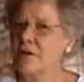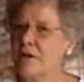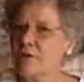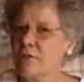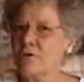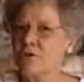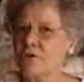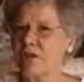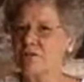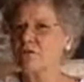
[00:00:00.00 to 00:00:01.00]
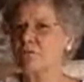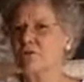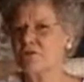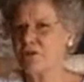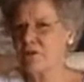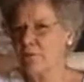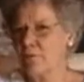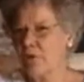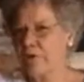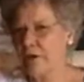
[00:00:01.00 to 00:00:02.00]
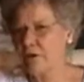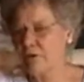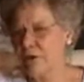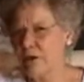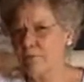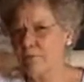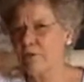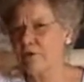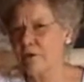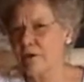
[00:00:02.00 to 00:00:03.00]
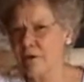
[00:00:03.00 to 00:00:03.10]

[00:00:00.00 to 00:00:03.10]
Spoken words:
And the word sensible is in there more than good and pure.